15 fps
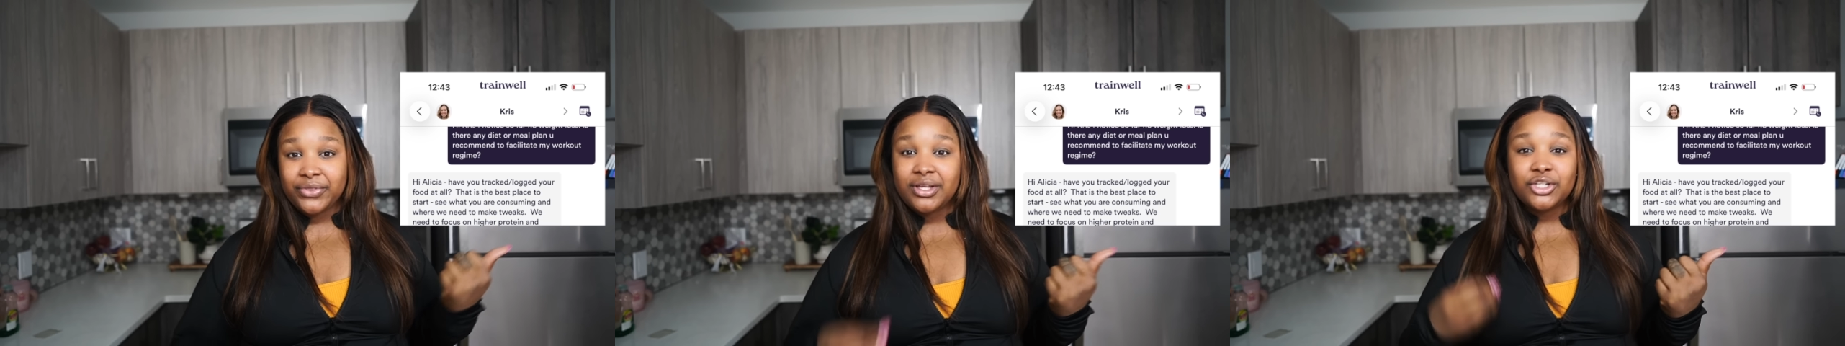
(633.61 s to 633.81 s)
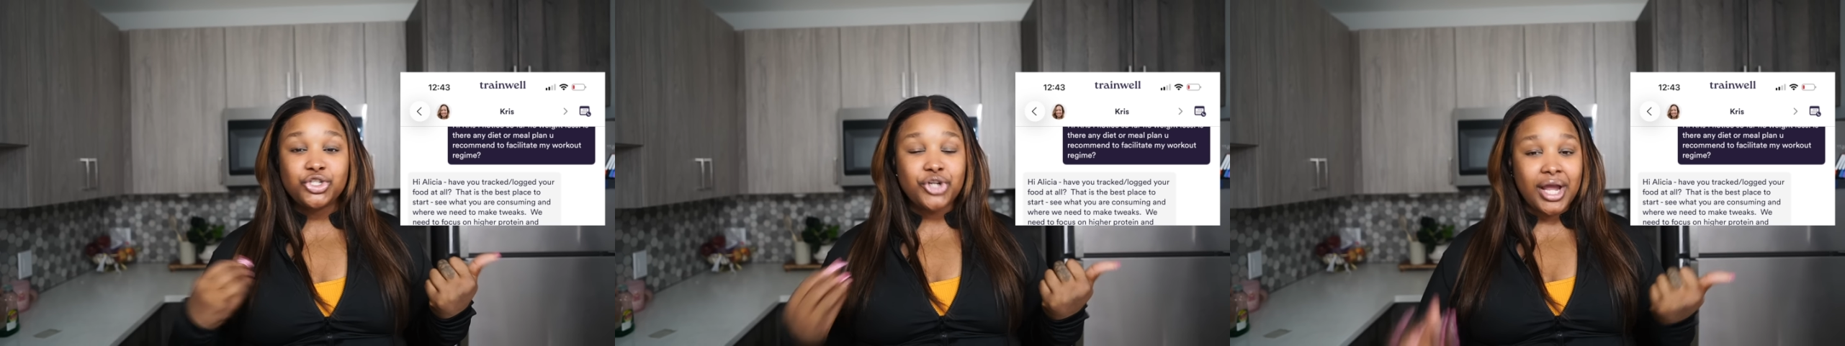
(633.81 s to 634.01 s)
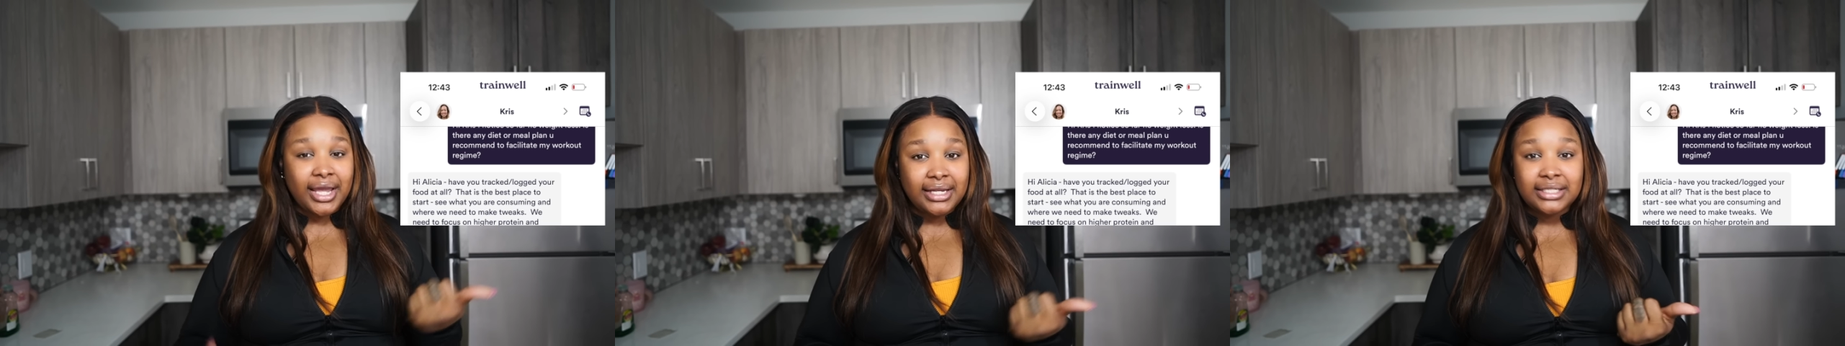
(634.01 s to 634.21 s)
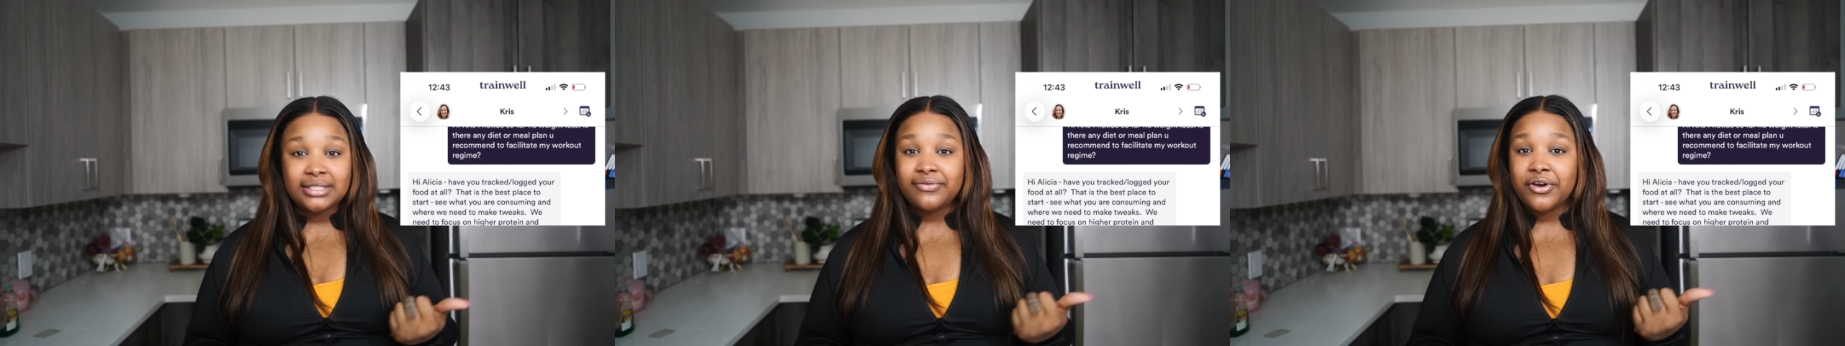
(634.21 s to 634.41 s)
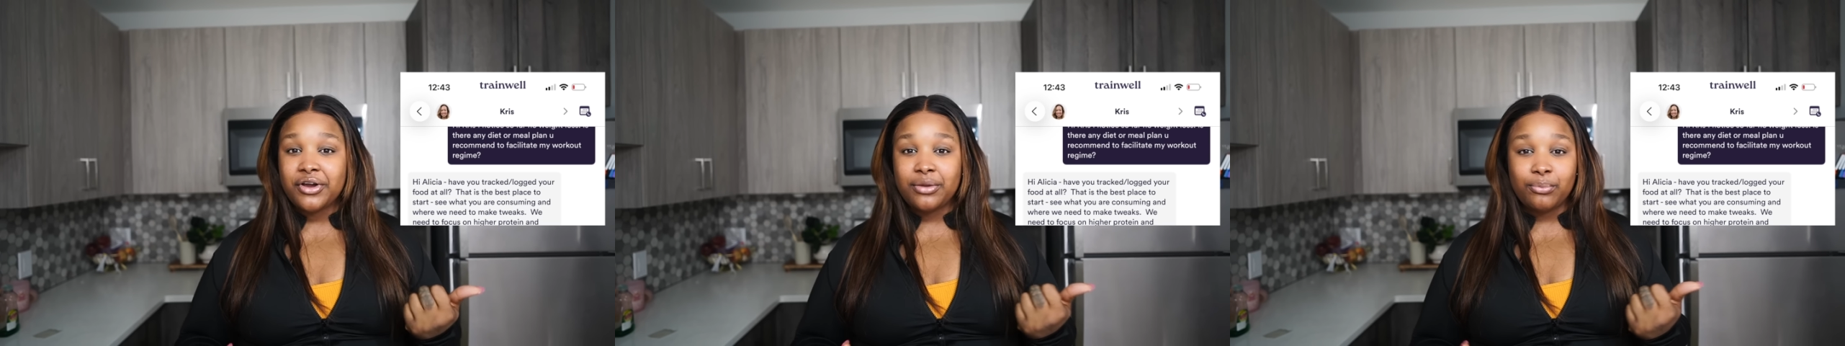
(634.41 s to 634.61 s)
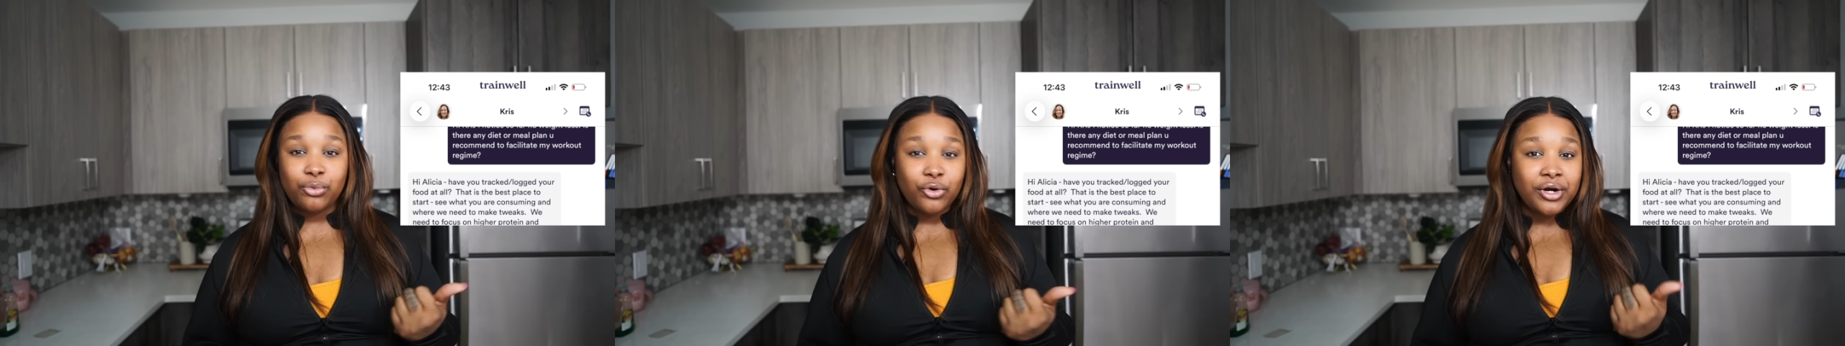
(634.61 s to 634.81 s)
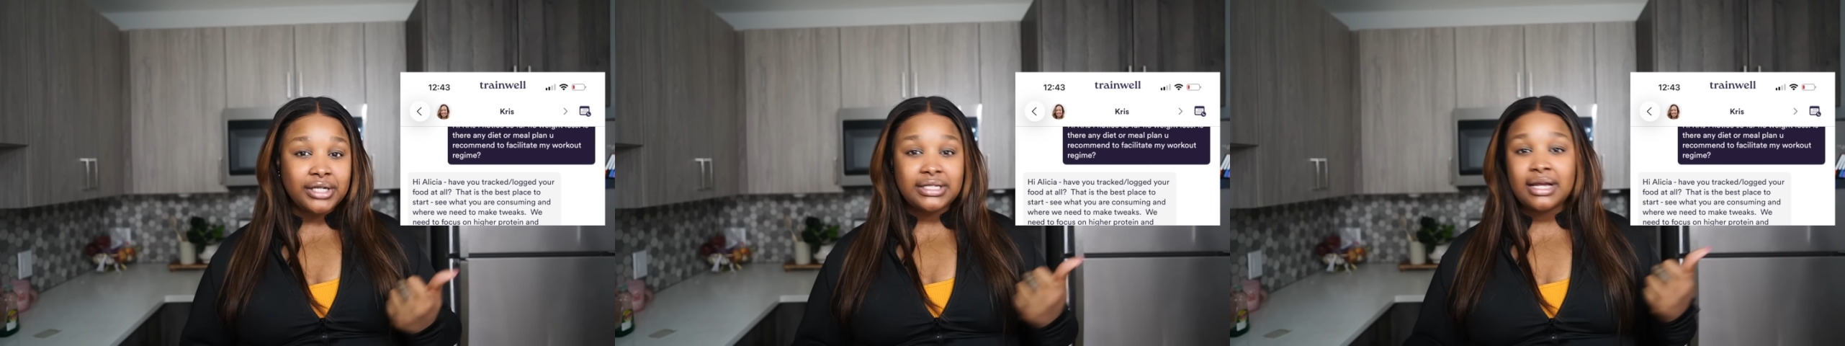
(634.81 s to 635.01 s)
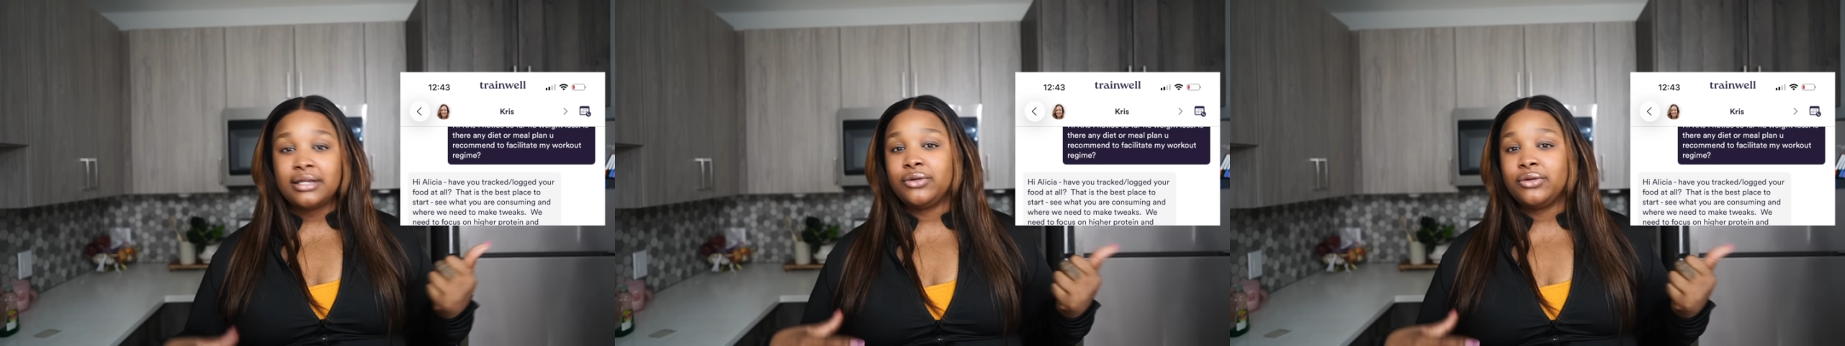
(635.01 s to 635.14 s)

Tracking is very important.